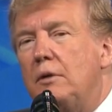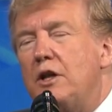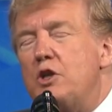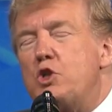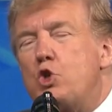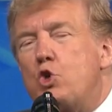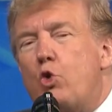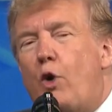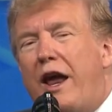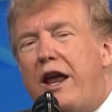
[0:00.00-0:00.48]

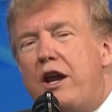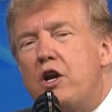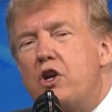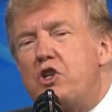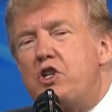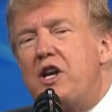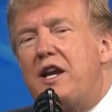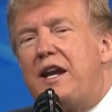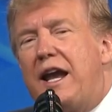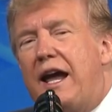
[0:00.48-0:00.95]
is
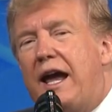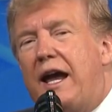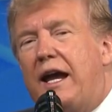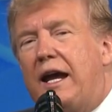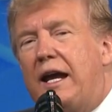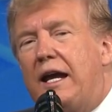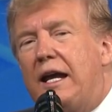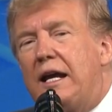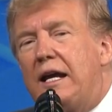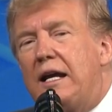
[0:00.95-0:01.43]
greater
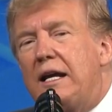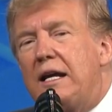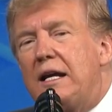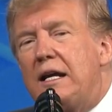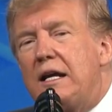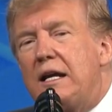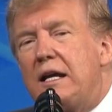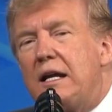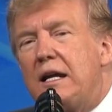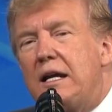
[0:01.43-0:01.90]
today
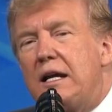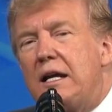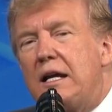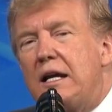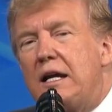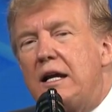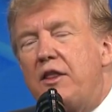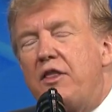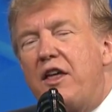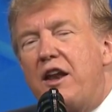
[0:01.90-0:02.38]

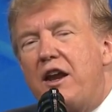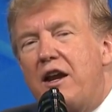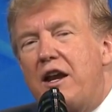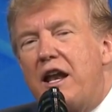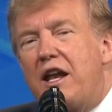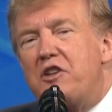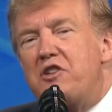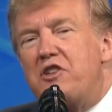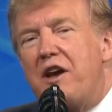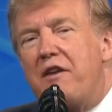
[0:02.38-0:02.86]
than it
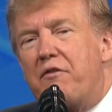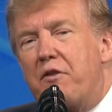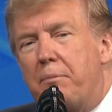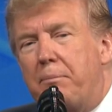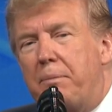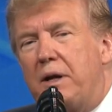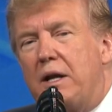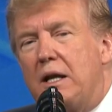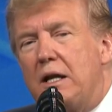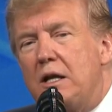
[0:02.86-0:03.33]
has
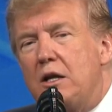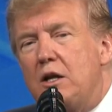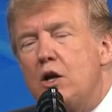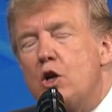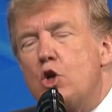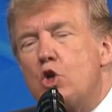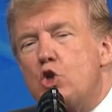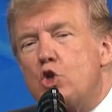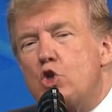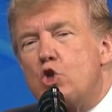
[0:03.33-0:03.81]
ever been.
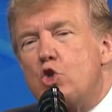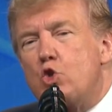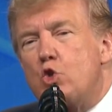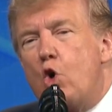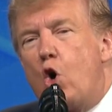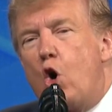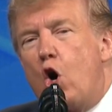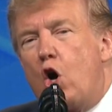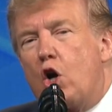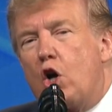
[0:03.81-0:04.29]

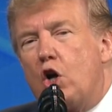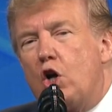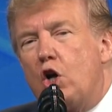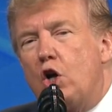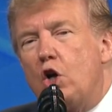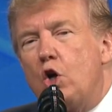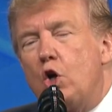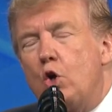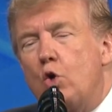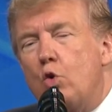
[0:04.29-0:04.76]

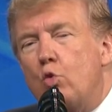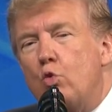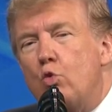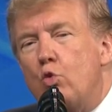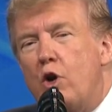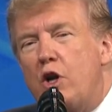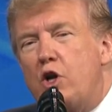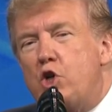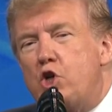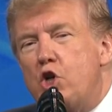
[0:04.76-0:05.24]
Stronger,
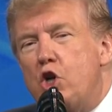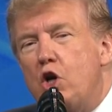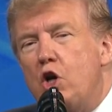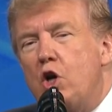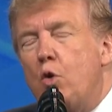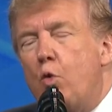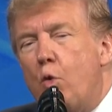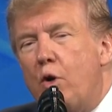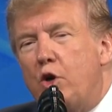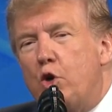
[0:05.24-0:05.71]

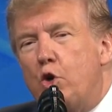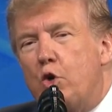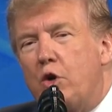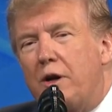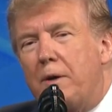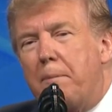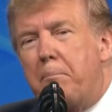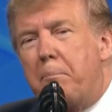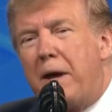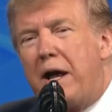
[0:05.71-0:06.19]
richer, we're
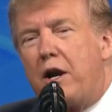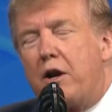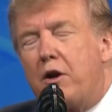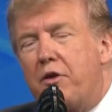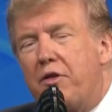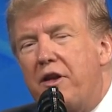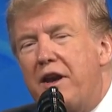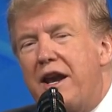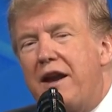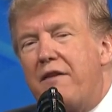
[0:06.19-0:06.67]
doing
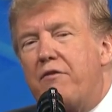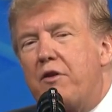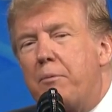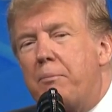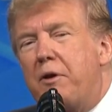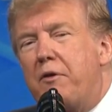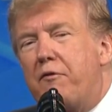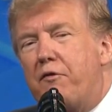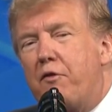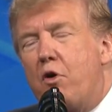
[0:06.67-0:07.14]
better than ever
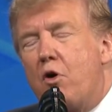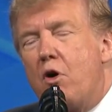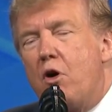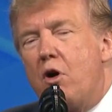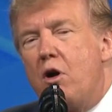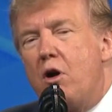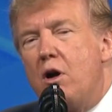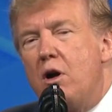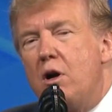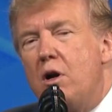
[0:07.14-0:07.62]

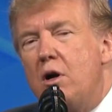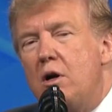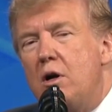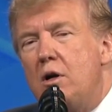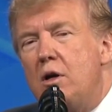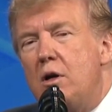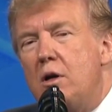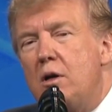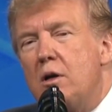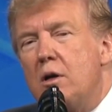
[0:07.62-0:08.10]
before.
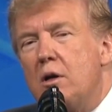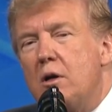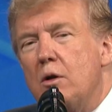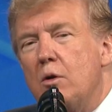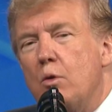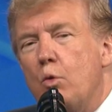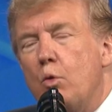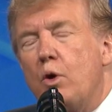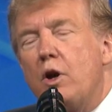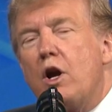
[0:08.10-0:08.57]

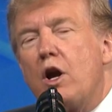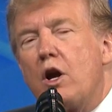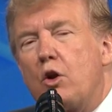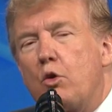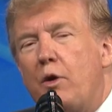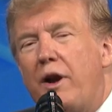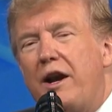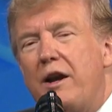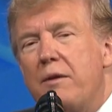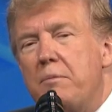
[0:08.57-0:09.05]
We are
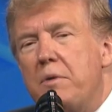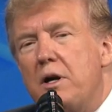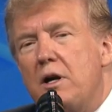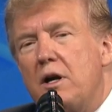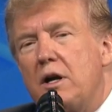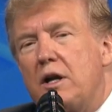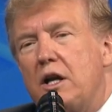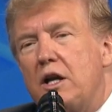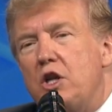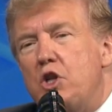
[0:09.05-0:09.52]
great
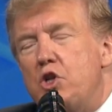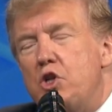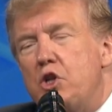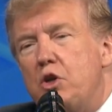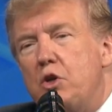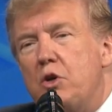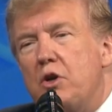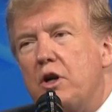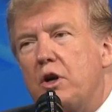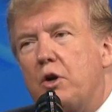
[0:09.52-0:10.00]
Americans.
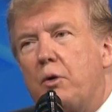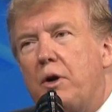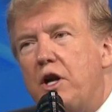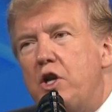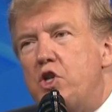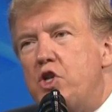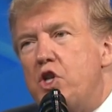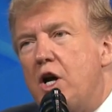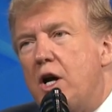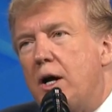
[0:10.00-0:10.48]
You're doing a
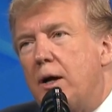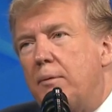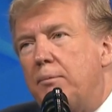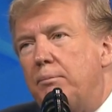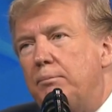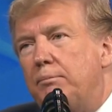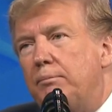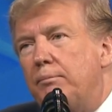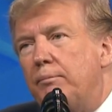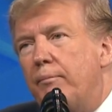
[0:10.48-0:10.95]
great job.